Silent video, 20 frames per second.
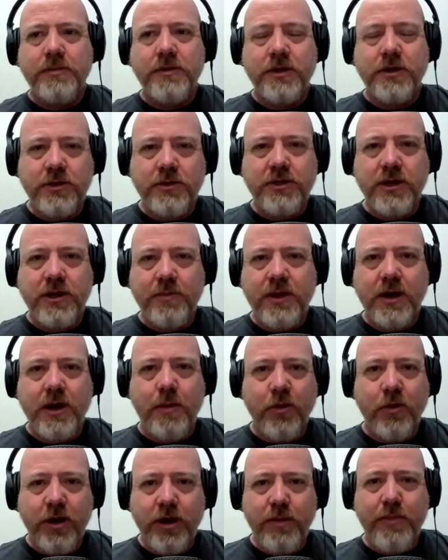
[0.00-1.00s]
up to do something
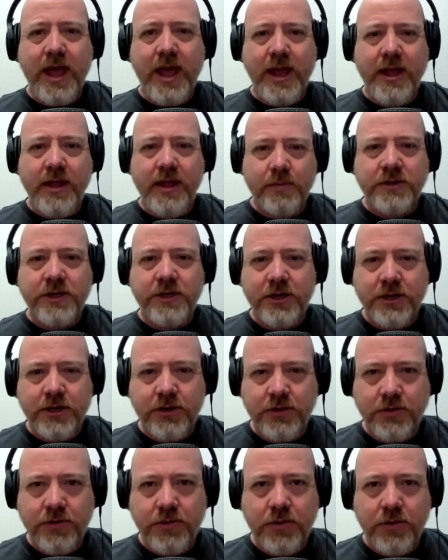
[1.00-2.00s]
I'm already paying them to
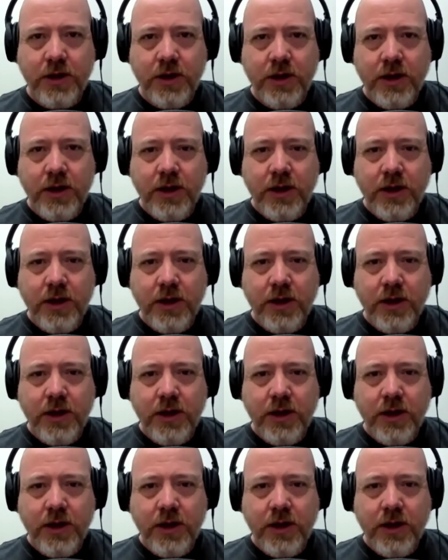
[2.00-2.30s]
do?